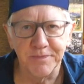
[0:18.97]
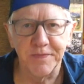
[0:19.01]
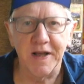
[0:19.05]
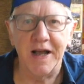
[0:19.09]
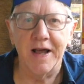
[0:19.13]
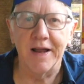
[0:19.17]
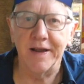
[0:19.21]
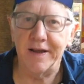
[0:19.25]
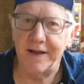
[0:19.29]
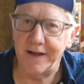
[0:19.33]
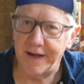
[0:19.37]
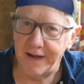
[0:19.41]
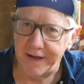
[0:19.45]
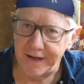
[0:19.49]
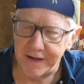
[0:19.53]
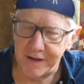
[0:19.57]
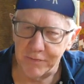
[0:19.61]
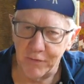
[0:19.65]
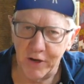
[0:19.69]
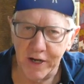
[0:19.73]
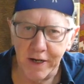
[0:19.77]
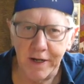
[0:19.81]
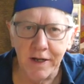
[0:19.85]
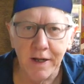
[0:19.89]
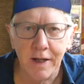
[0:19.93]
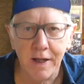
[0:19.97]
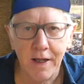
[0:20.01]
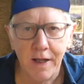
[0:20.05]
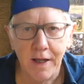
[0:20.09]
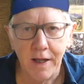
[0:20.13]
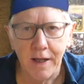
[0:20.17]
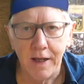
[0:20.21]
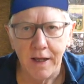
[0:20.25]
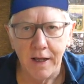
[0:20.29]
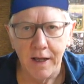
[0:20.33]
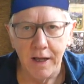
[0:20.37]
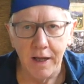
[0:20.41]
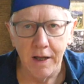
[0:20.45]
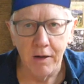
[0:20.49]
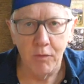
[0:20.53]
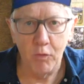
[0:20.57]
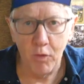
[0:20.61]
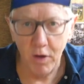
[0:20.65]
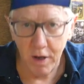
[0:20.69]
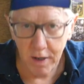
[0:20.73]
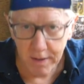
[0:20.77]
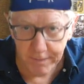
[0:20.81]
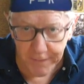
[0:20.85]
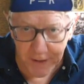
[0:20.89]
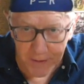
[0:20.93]
But anyway,
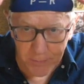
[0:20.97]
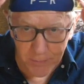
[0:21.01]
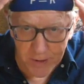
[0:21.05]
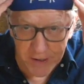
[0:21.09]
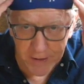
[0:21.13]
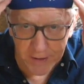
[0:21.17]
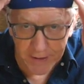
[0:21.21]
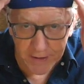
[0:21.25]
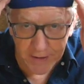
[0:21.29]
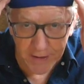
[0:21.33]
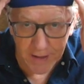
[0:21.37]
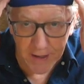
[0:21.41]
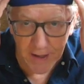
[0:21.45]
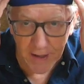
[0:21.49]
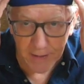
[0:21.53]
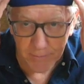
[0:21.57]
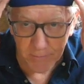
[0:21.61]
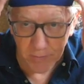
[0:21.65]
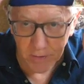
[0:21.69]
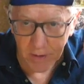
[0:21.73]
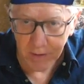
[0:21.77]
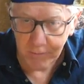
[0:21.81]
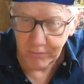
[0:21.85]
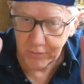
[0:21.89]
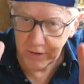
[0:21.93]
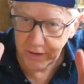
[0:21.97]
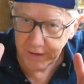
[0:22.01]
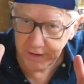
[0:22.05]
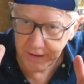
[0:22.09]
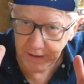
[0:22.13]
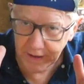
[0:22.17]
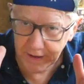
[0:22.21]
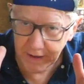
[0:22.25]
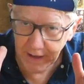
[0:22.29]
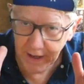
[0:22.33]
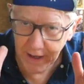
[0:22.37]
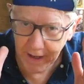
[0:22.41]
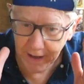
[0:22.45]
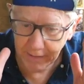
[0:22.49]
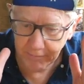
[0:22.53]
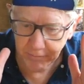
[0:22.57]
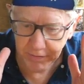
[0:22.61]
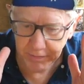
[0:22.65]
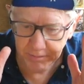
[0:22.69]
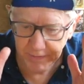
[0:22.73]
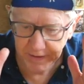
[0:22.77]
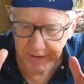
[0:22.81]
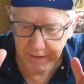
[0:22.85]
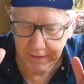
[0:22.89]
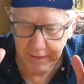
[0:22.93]
why am I wearing the cap? Well, I'm wearing the
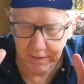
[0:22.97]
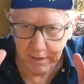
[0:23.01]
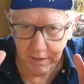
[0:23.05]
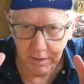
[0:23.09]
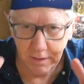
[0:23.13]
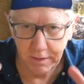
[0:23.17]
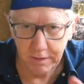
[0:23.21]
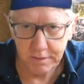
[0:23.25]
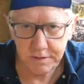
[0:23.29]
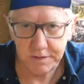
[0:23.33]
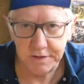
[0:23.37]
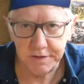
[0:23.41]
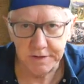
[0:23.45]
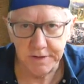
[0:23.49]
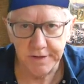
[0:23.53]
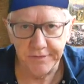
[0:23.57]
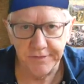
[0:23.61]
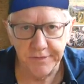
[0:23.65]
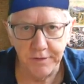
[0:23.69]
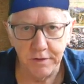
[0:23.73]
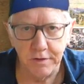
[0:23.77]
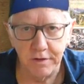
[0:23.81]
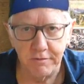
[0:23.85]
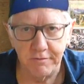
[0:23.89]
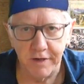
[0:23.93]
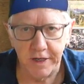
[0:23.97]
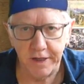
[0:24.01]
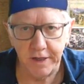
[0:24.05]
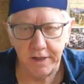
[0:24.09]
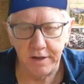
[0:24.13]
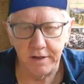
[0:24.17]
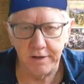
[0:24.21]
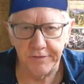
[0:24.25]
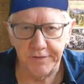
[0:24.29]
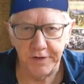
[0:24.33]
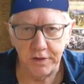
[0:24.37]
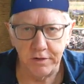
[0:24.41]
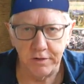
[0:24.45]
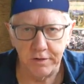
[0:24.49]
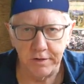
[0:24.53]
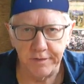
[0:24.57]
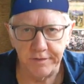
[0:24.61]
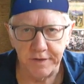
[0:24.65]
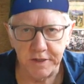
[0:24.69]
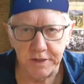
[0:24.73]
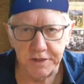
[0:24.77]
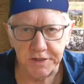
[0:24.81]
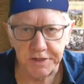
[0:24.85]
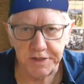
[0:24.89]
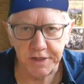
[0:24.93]
cap because, if you're a regular viewer
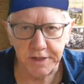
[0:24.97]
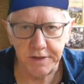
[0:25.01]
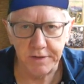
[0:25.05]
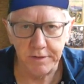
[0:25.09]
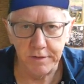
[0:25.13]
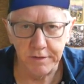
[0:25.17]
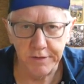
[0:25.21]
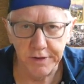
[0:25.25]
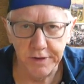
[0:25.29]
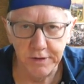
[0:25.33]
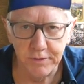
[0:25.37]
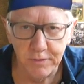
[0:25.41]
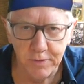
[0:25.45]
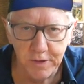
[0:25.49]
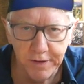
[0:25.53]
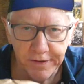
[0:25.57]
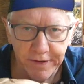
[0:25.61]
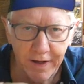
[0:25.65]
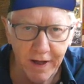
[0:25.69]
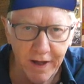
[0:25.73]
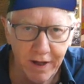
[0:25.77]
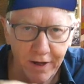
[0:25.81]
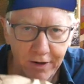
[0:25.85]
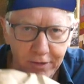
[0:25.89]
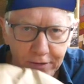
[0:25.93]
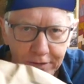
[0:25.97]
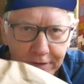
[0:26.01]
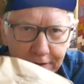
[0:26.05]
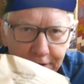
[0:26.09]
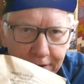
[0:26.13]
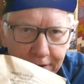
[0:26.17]
of this channel, you will know